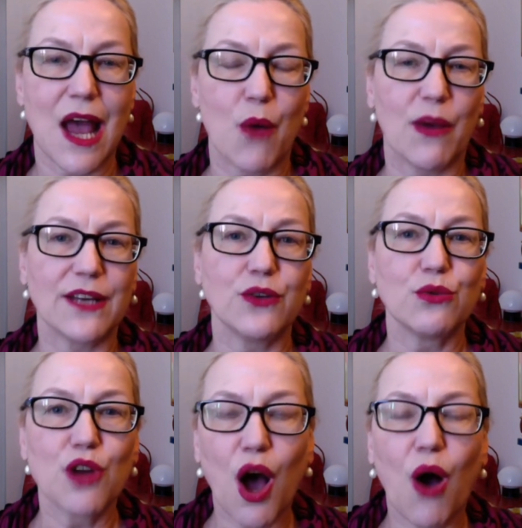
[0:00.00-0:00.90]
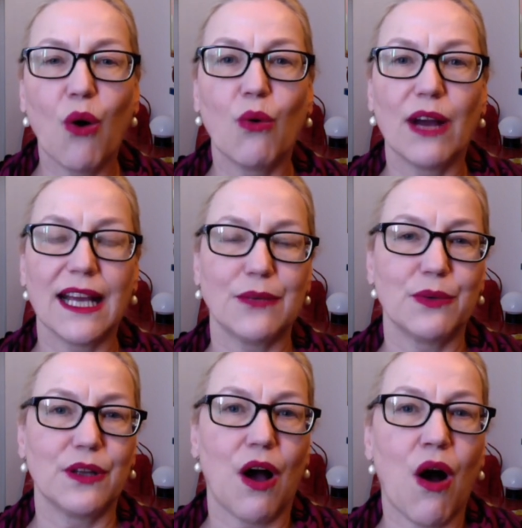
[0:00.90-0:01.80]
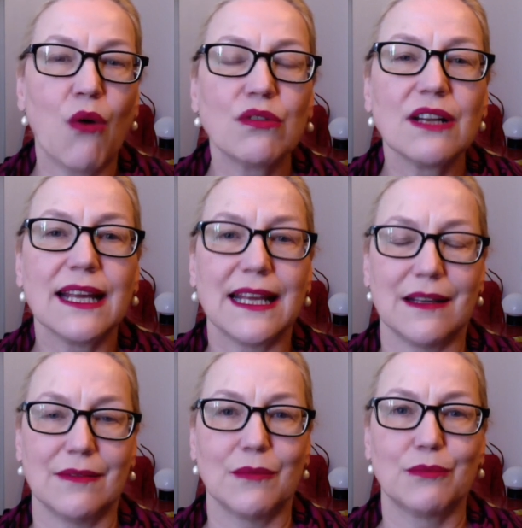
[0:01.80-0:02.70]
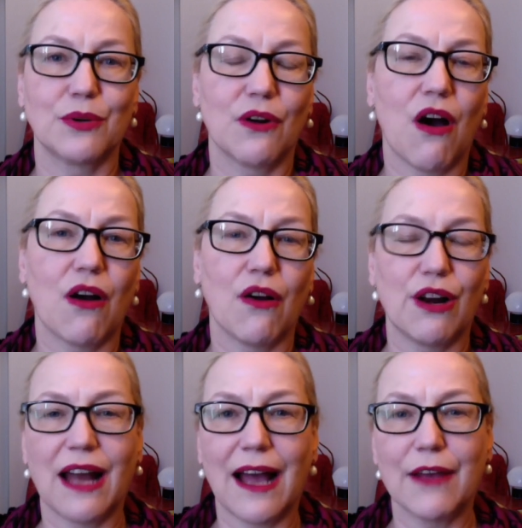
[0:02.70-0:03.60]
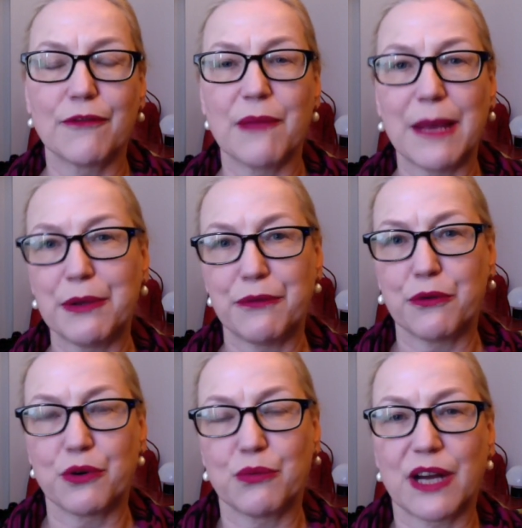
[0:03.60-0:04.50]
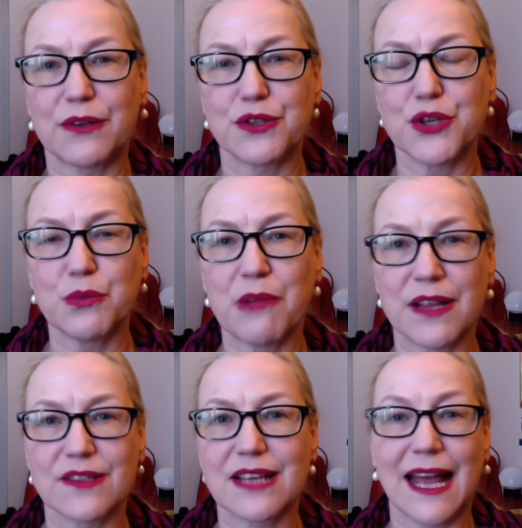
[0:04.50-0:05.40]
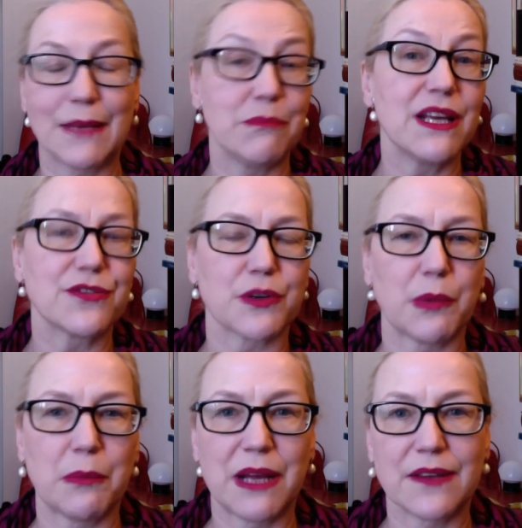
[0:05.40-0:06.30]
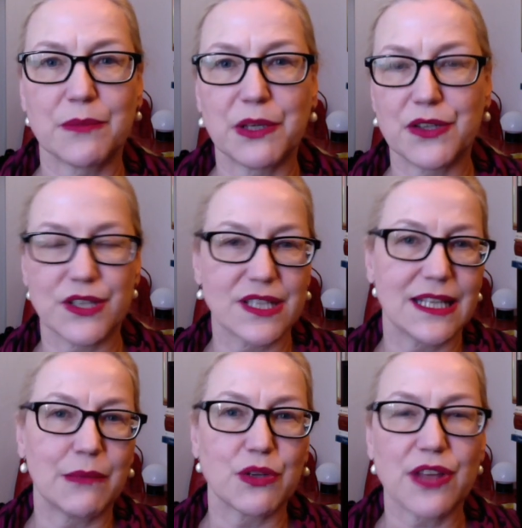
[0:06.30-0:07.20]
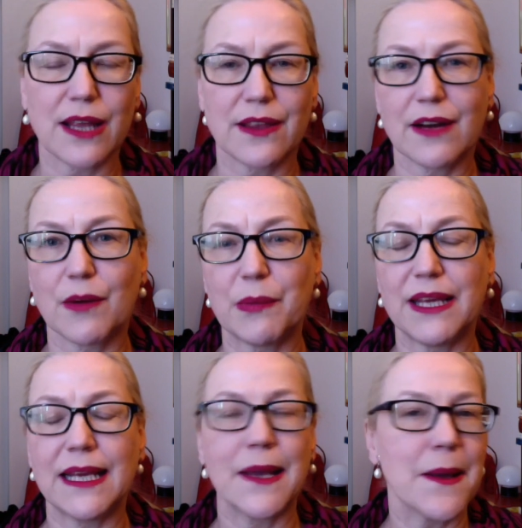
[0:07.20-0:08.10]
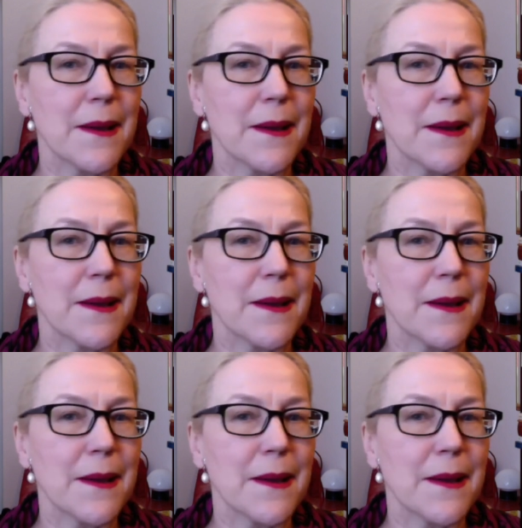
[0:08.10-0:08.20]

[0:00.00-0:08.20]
when you know it will only prolong her life maybe for 1 or 2 months, and miserable months because it's chemotherapy?